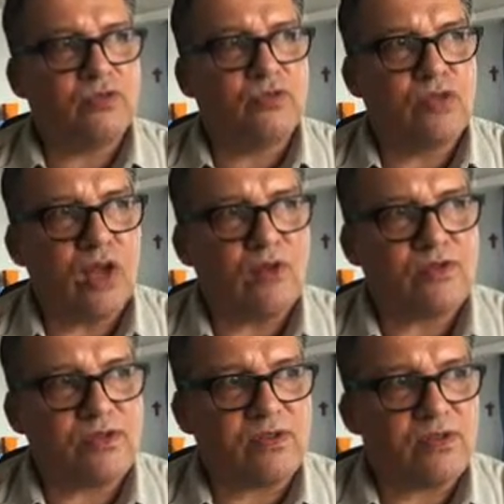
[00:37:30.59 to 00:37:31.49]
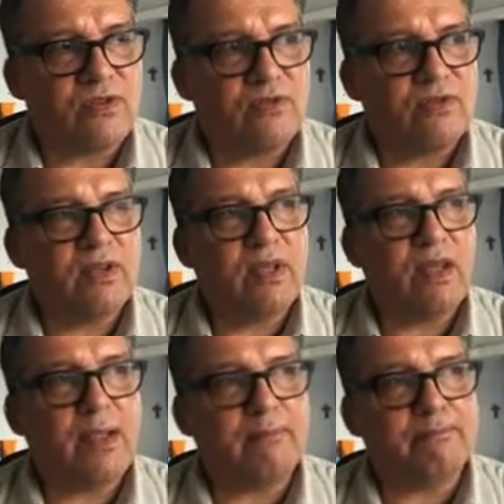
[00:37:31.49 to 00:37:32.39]
2000
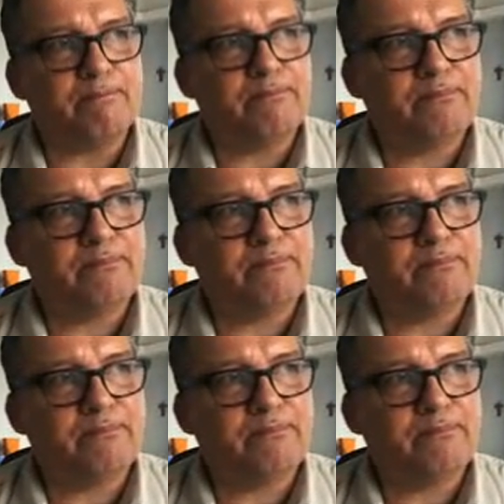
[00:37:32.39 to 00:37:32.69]
became,